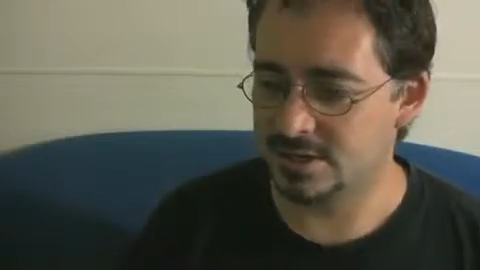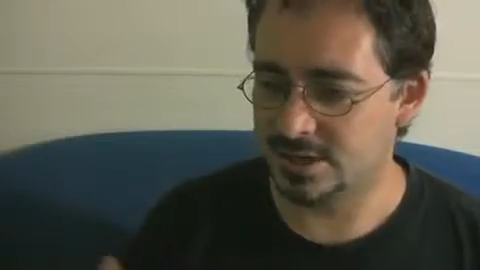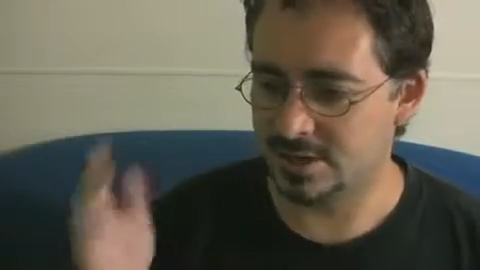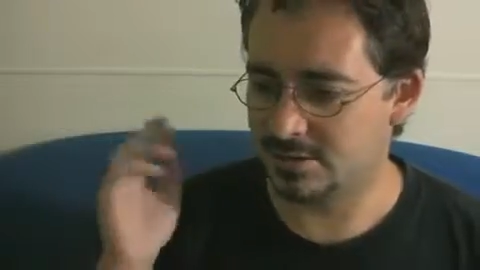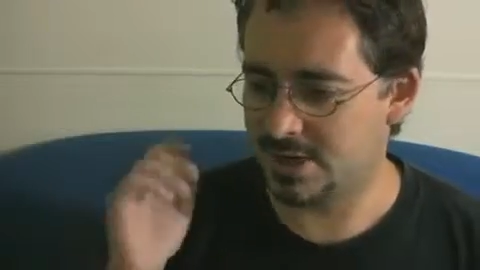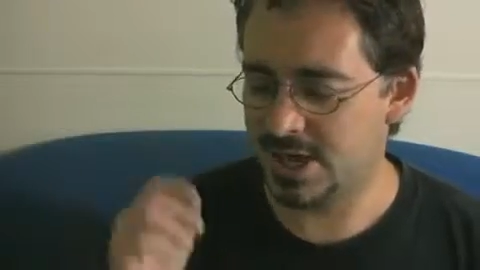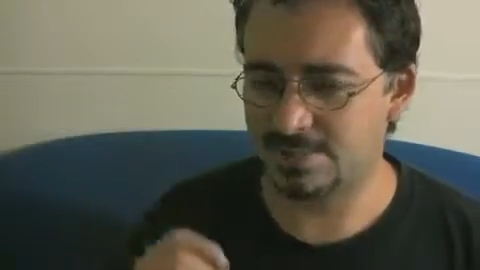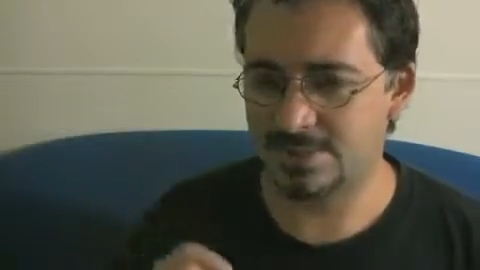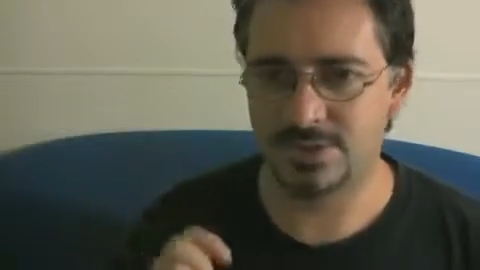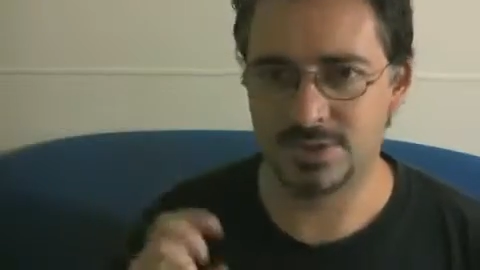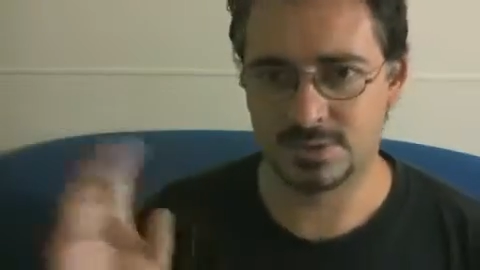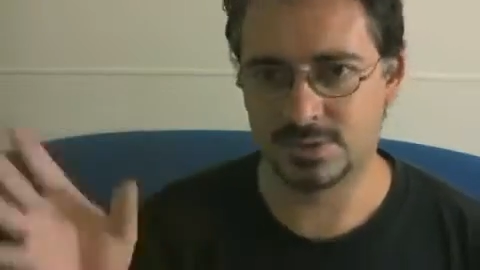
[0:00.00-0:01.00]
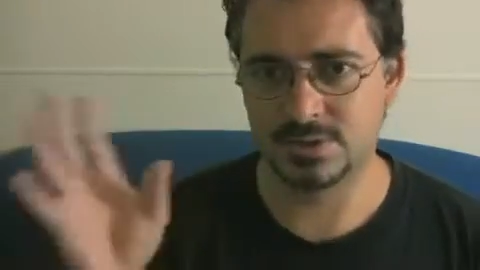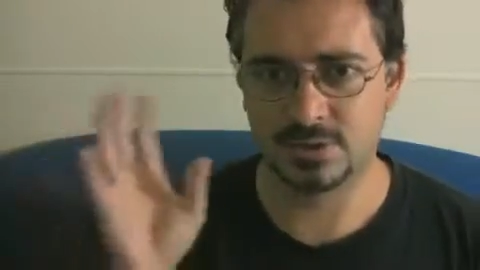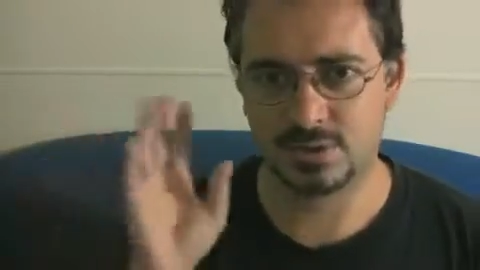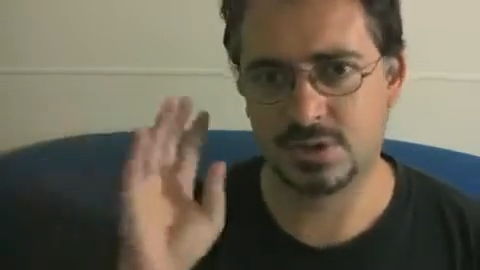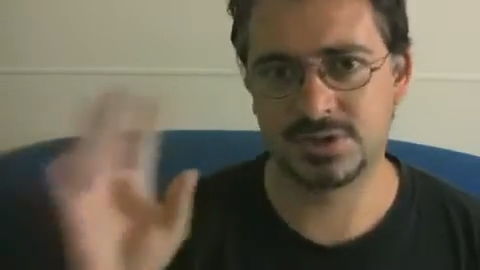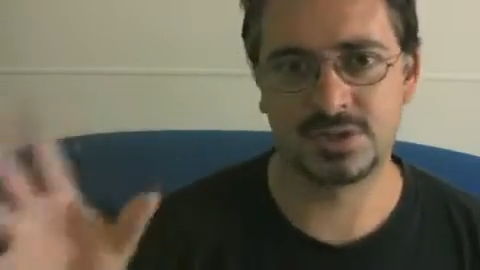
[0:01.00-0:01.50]
and cowboys were
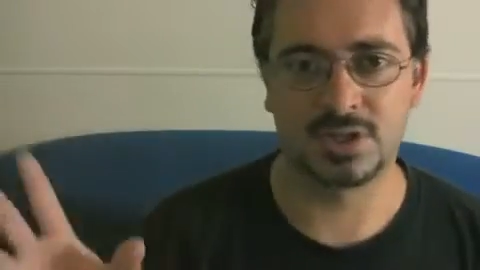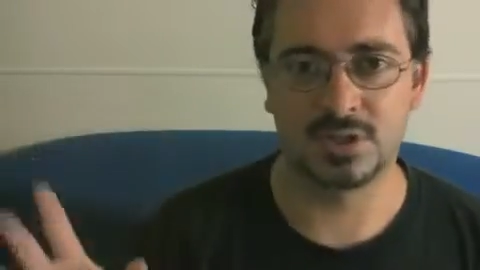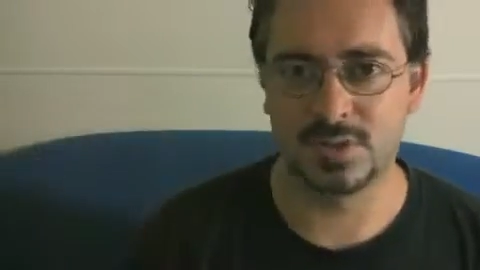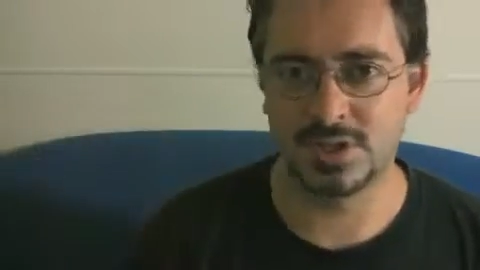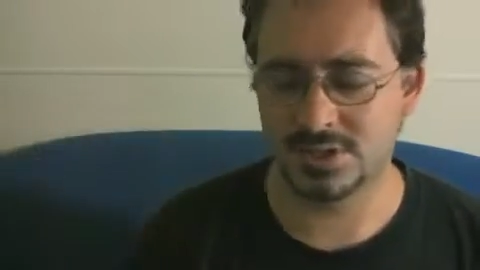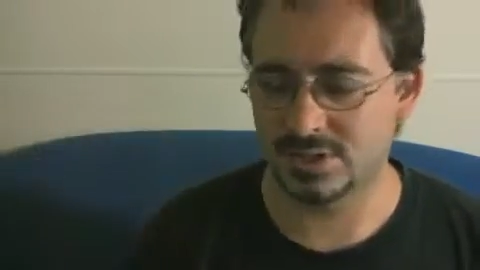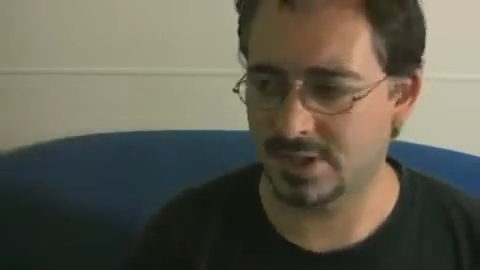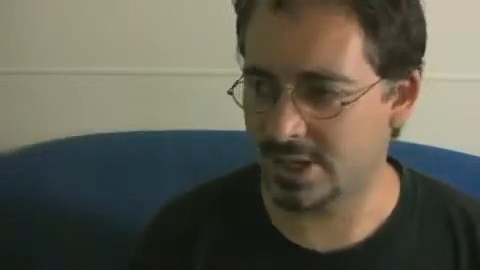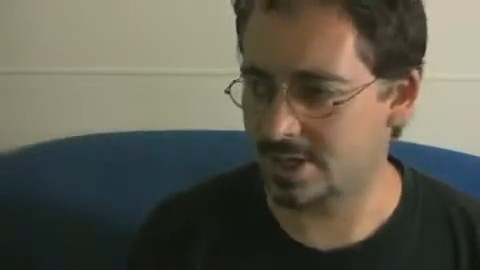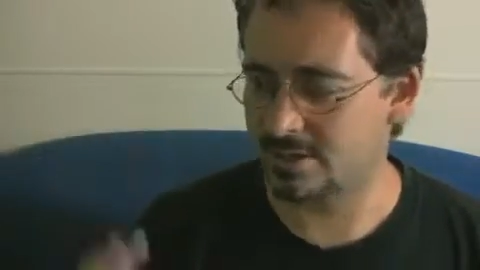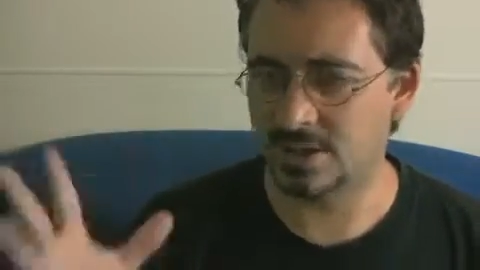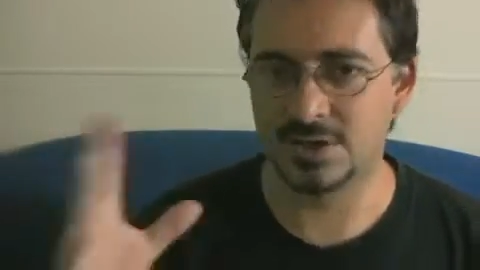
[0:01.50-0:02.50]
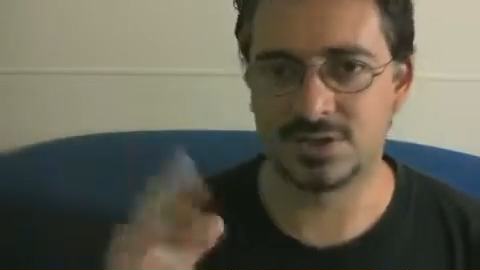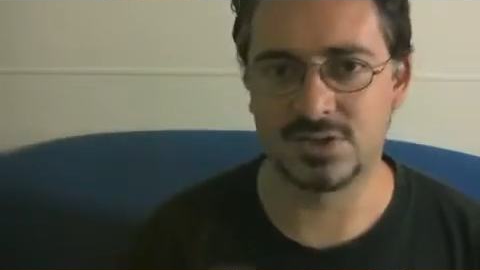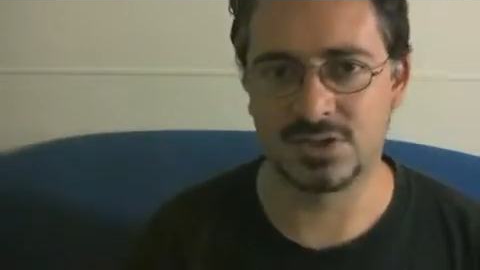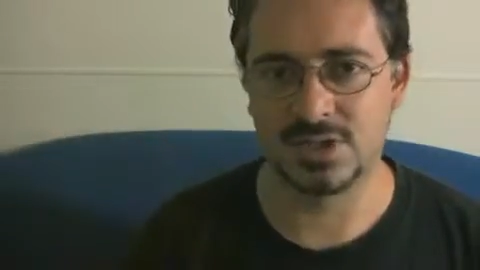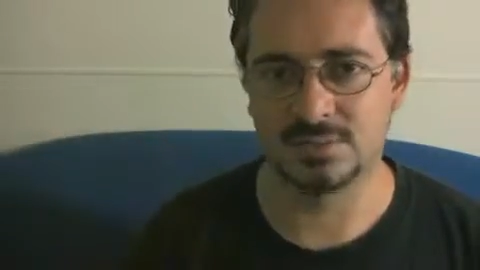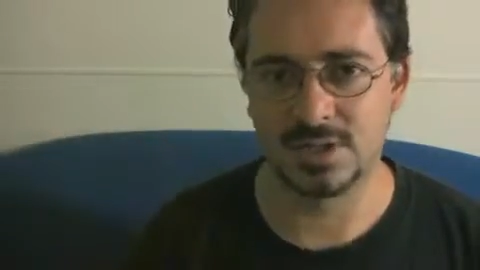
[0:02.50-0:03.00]
crossing the west and they get lost
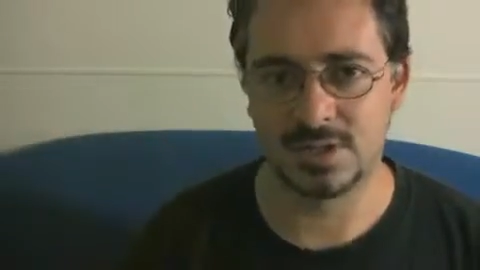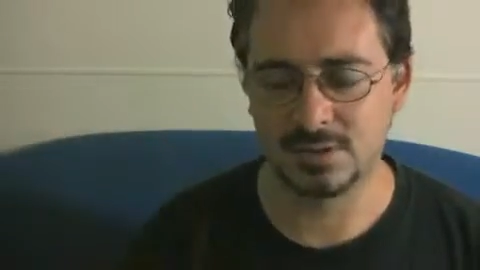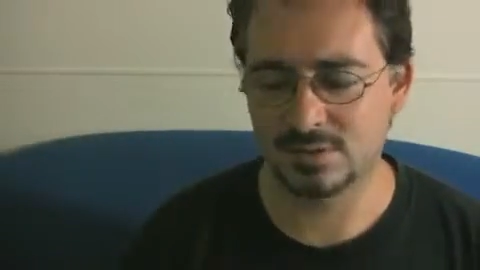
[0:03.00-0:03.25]
in something,